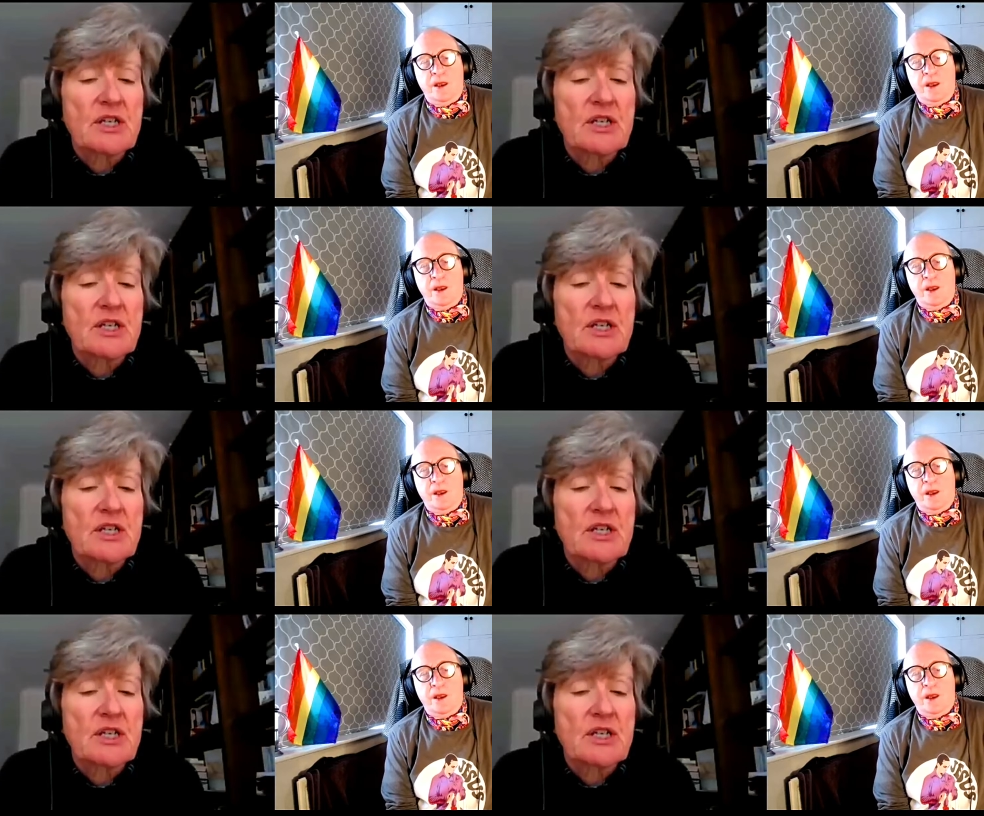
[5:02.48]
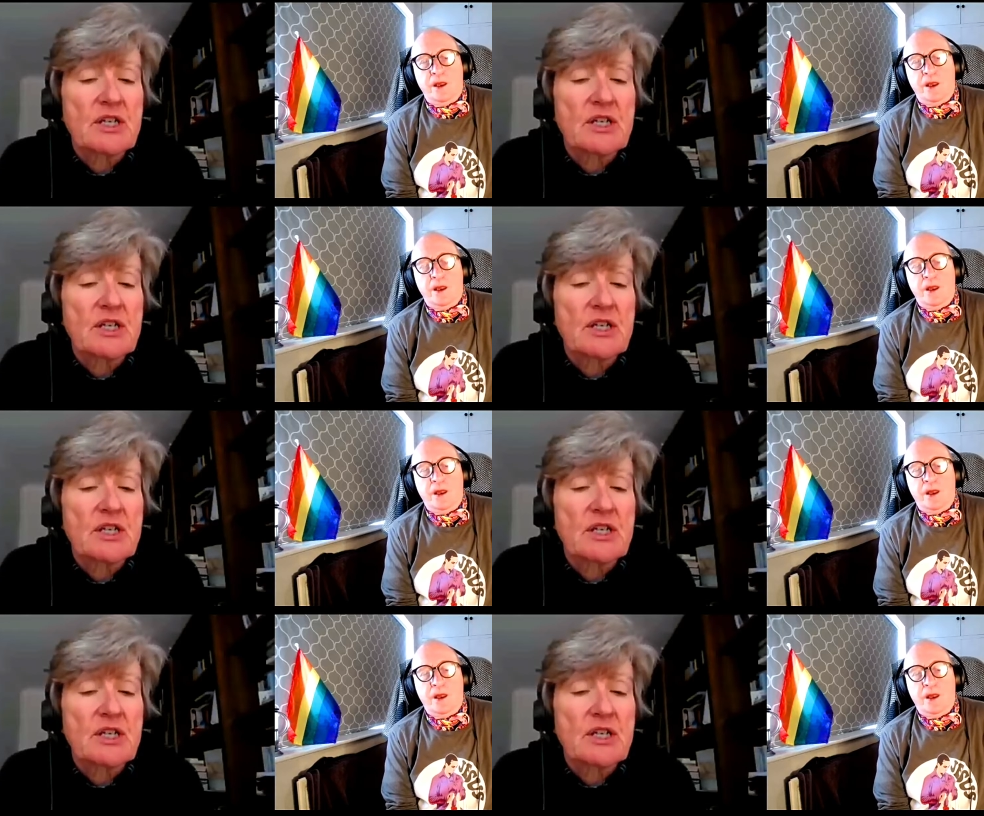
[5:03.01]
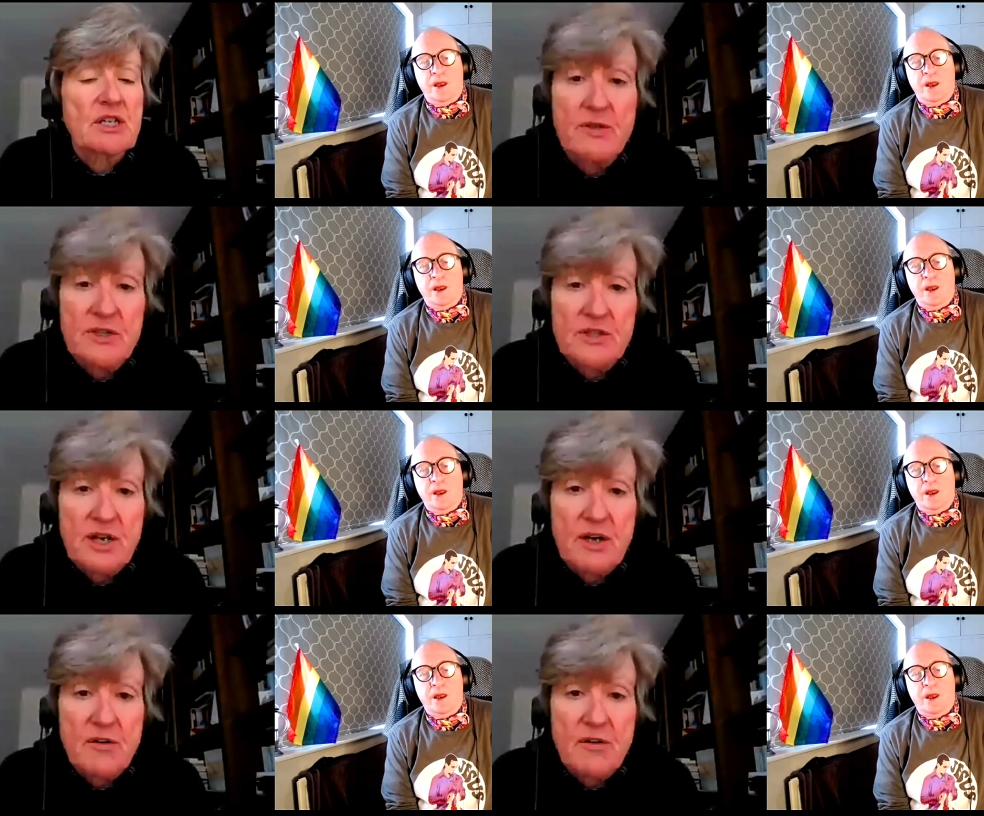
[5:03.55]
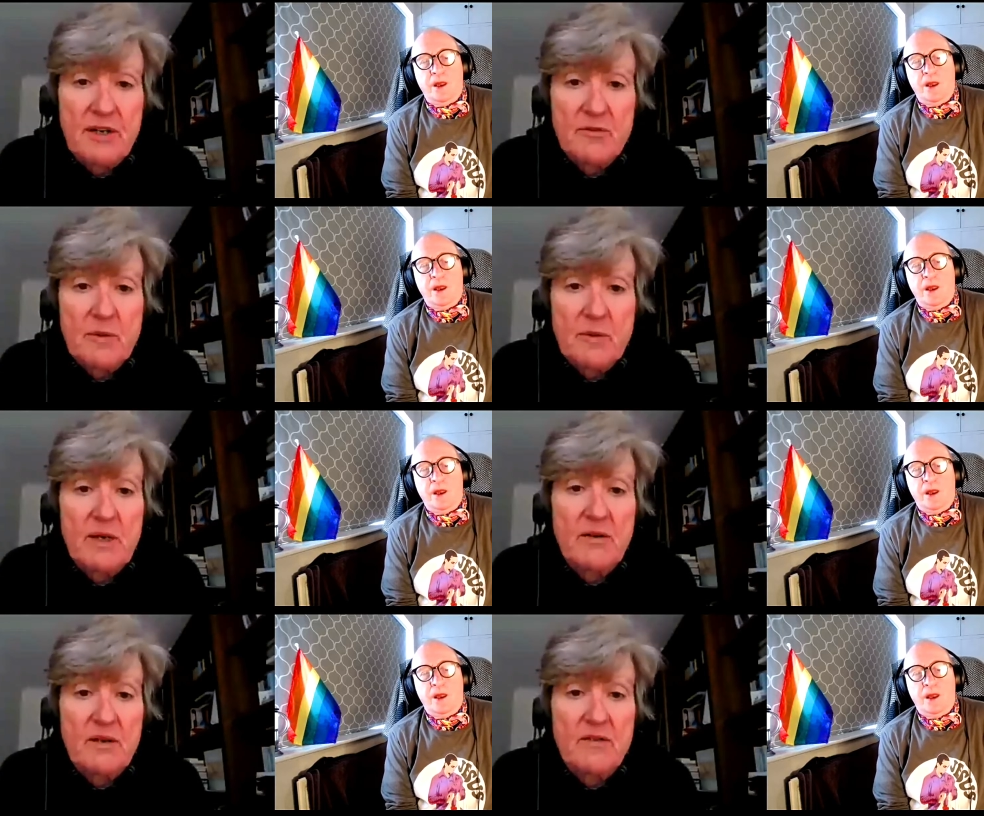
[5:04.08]
Speaker 1: can only enhance and enrich our
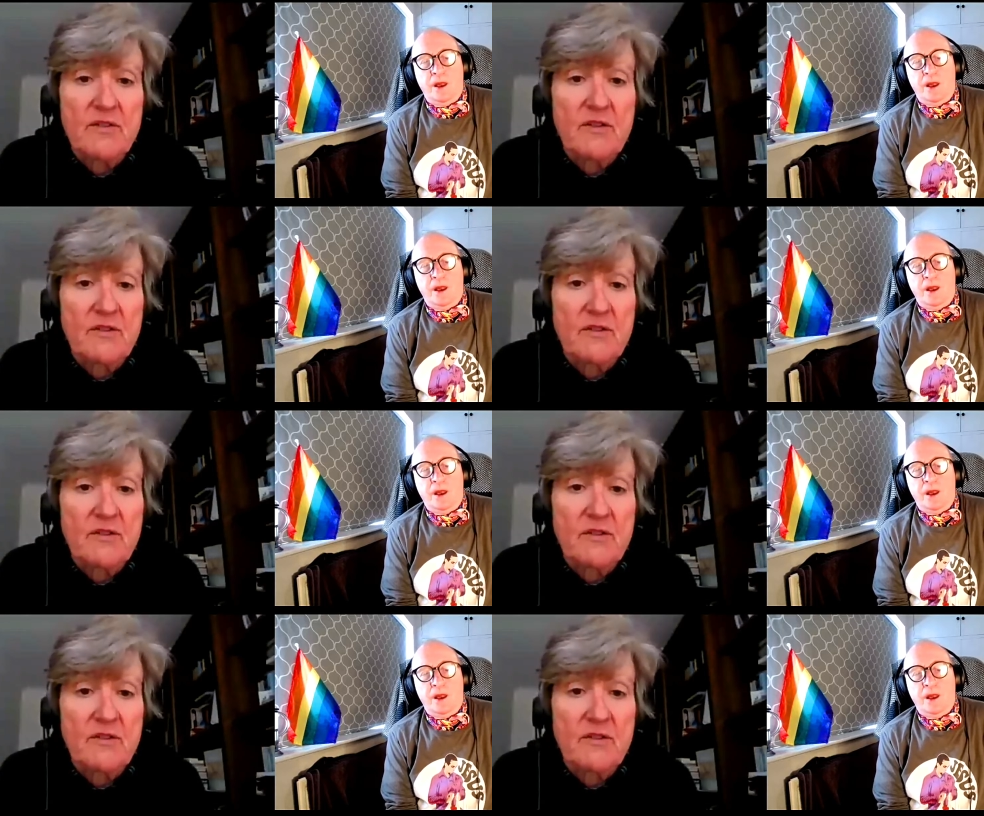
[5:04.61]
experiences.